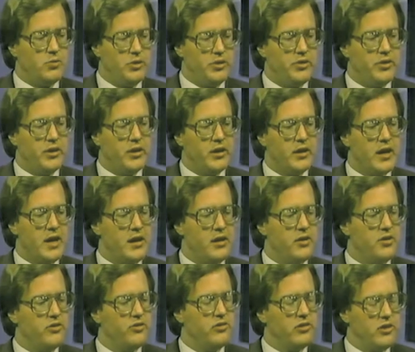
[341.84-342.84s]
we think,
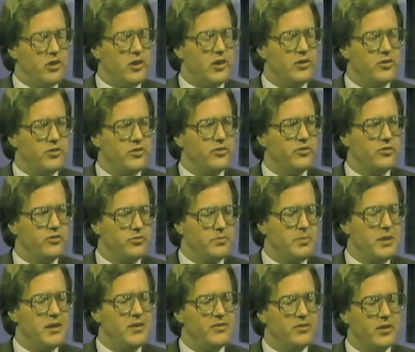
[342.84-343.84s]
Canada's largest
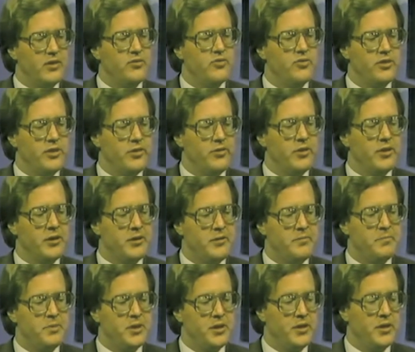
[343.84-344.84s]
space engineering
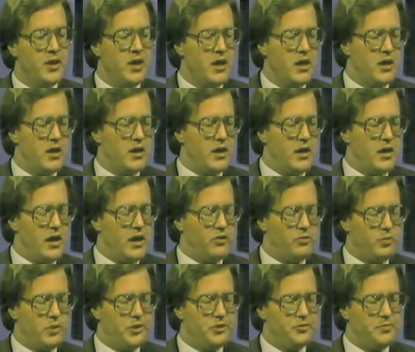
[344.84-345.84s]
company,
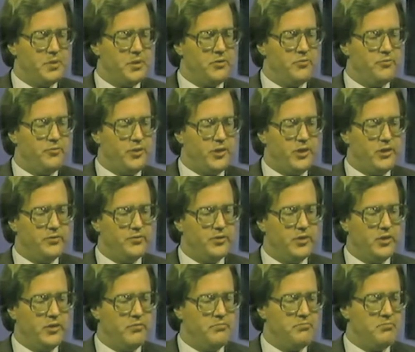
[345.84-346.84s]
as well as being involved
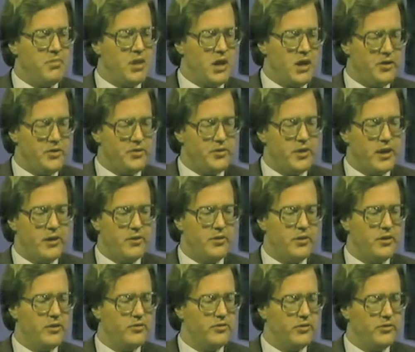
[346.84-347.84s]
in other
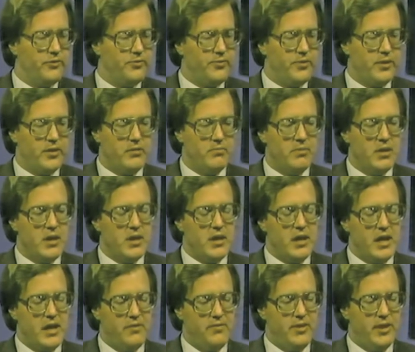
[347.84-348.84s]
areas of
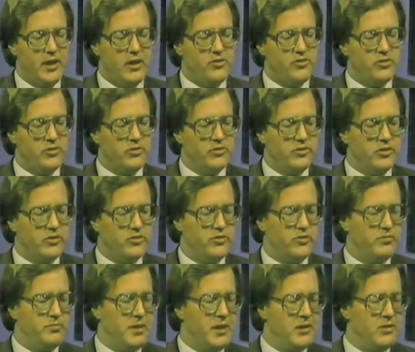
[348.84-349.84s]
aviation,
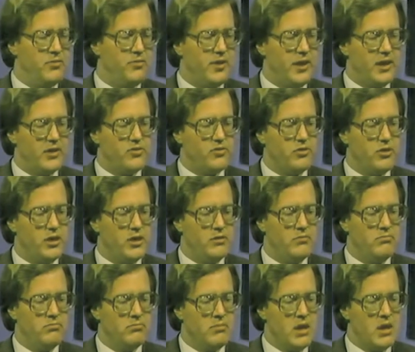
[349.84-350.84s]
such as
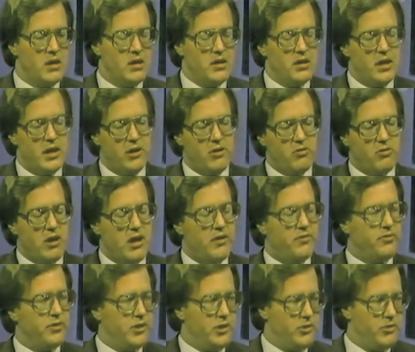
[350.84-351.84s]
manufacturing
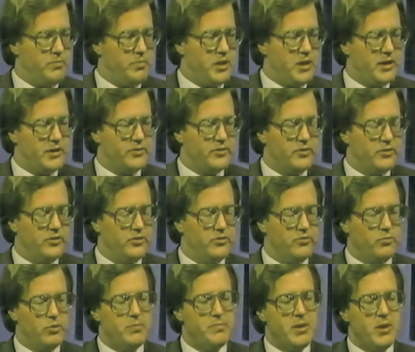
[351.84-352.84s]
aircraft
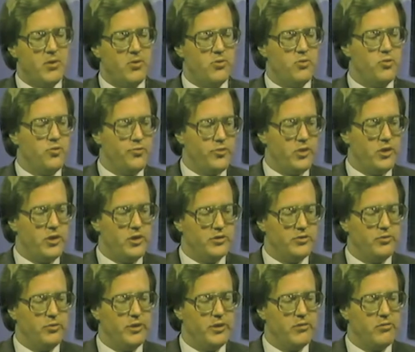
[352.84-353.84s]
gearboxes, repair and overhaul
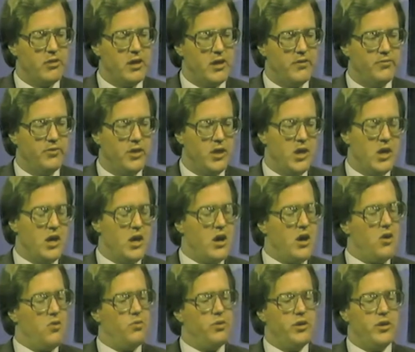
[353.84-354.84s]
to aircraft.
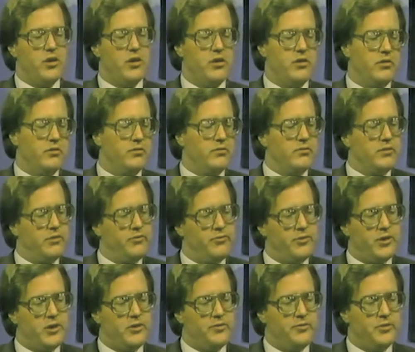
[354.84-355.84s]
We are
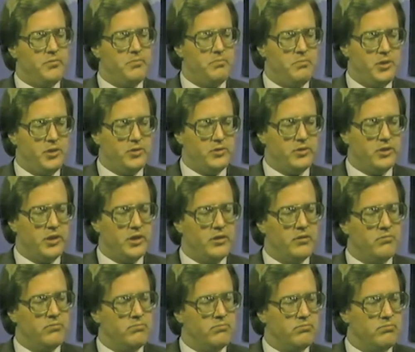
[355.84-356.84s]
involved in
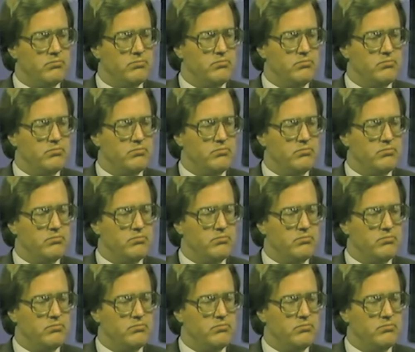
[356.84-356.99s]
building